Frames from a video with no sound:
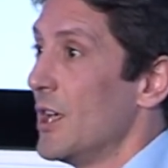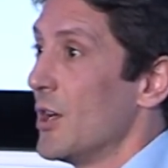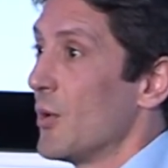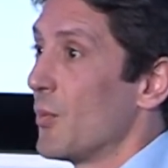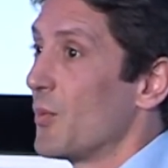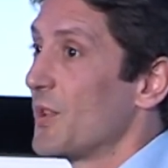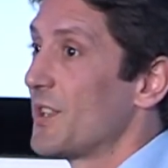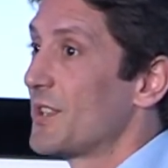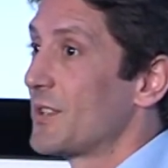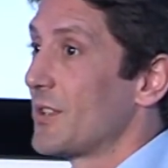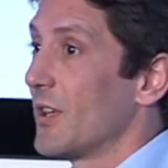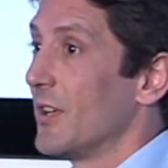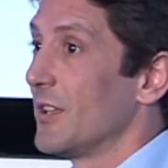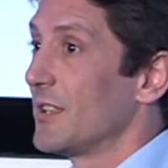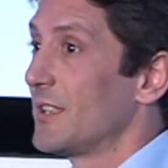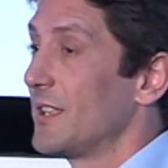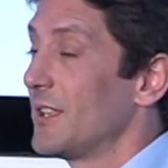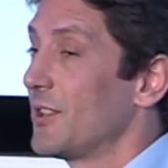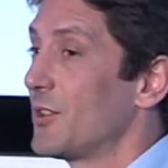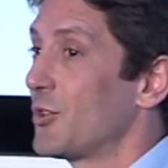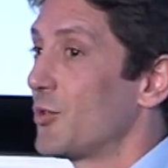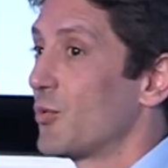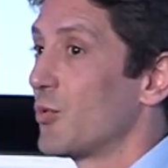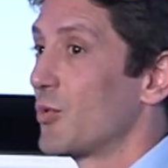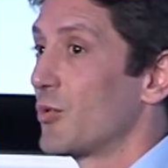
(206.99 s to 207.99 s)
We started
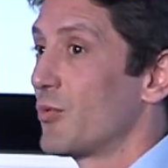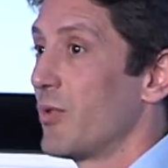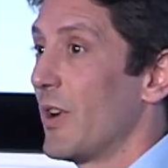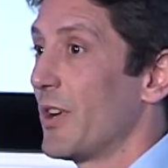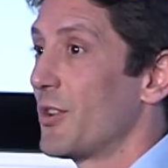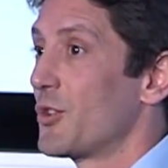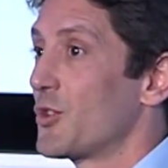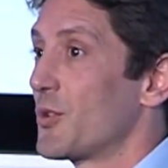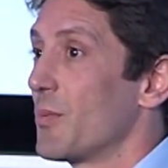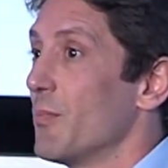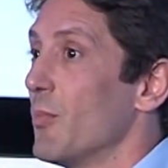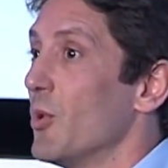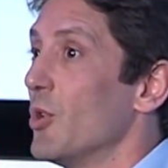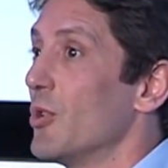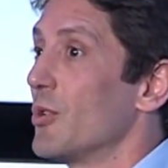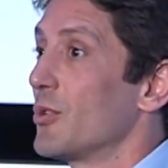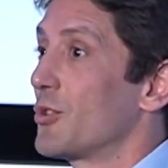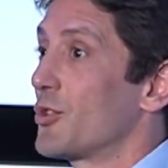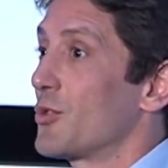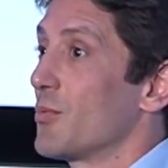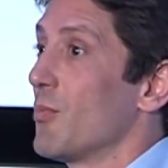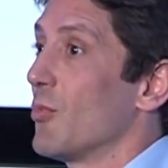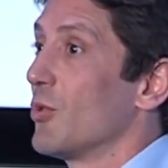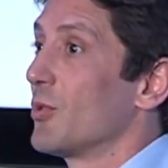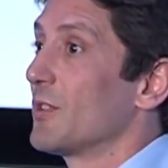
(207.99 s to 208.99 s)
to crunch
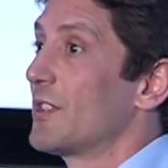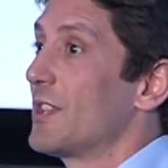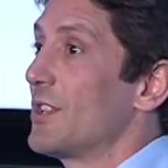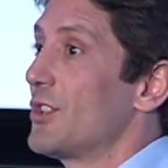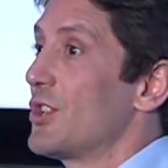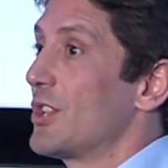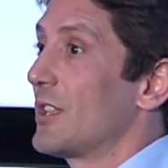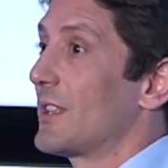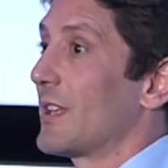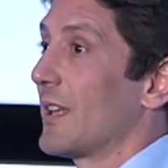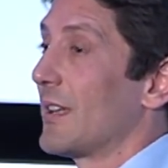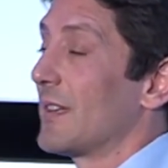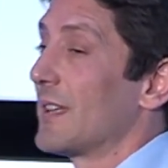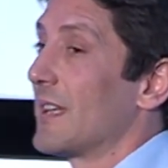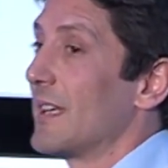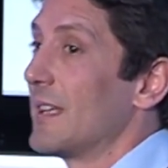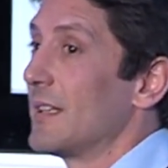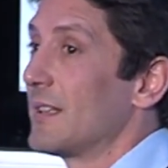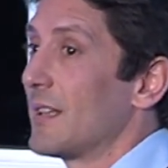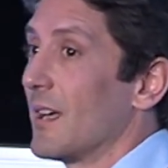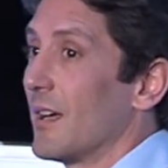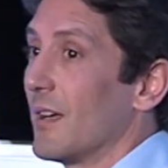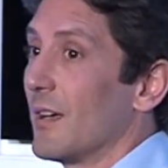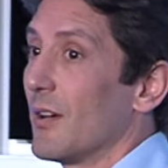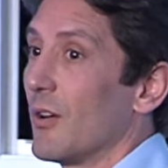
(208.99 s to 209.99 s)
much more digital
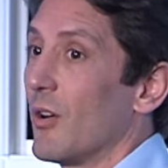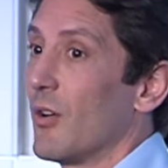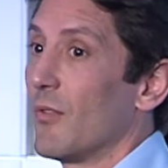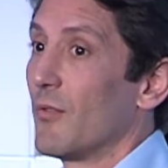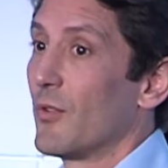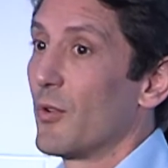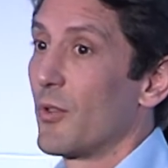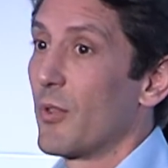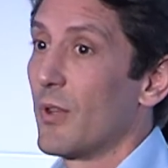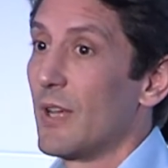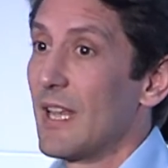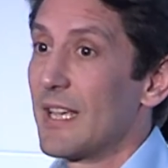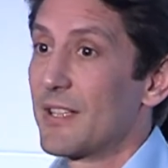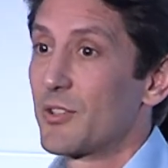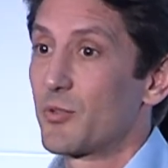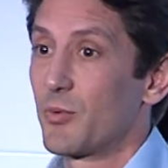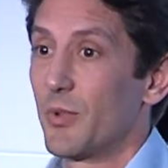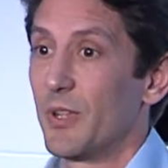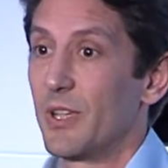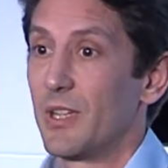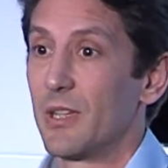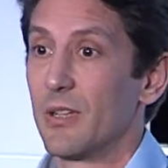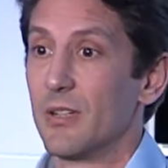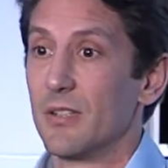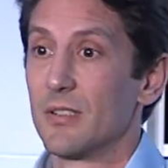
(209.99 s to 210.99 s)
data over the last
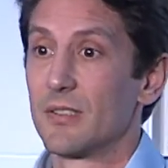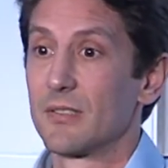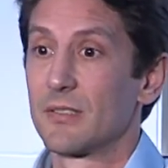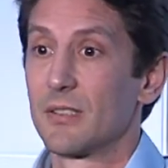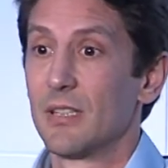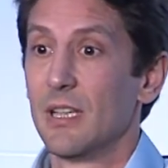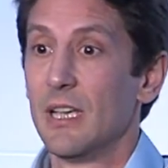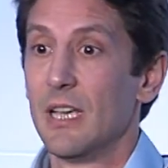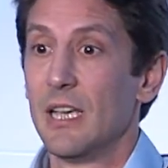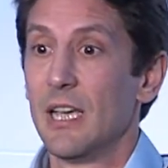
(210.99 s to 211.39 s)
20 years.